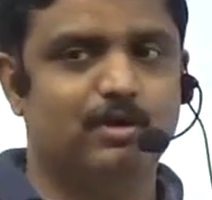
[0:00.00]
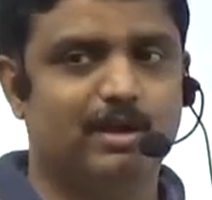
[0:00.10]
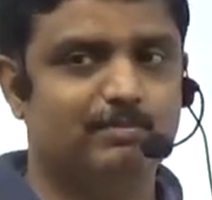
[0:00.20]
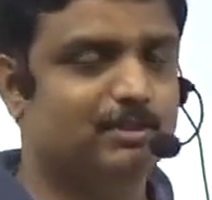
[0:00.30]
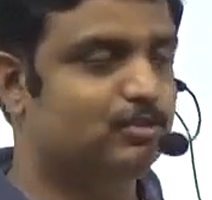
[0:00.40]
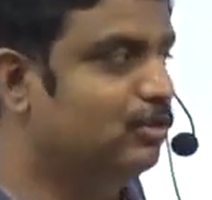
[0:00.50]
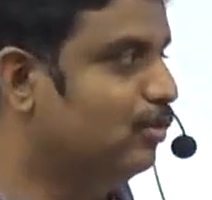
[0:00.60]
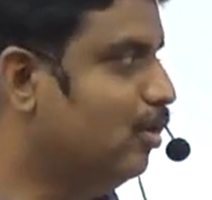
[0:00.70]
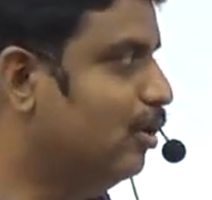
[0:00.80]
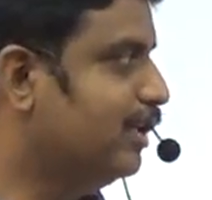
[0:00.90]
what happens to the
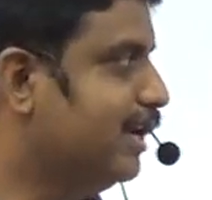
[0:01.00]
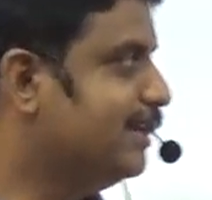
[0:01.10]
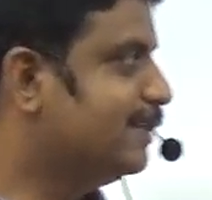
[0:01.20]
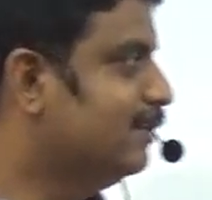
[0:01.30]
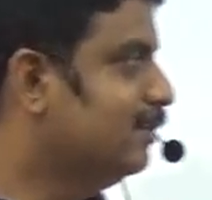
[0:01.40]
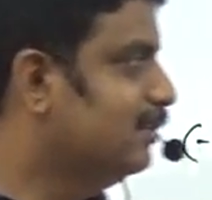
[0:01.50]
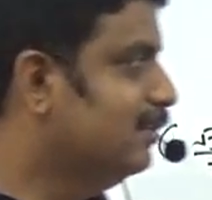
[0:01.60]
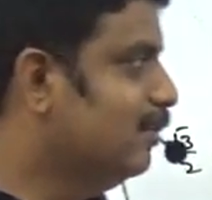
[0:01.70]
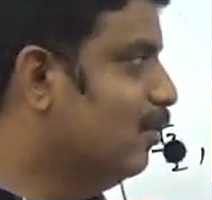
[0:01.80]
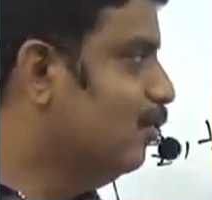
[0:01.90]
coordinates?
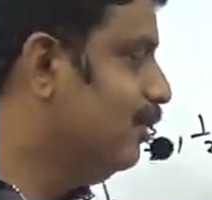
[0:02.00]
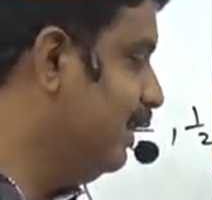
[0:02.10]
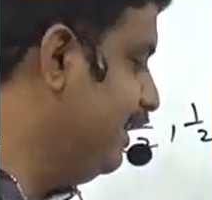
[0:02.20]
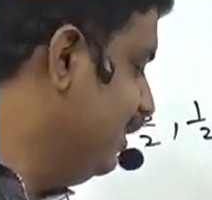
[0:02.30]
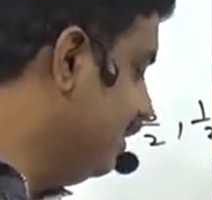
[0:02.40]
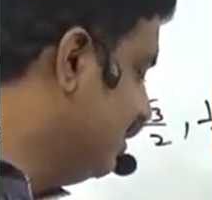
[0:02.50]
Only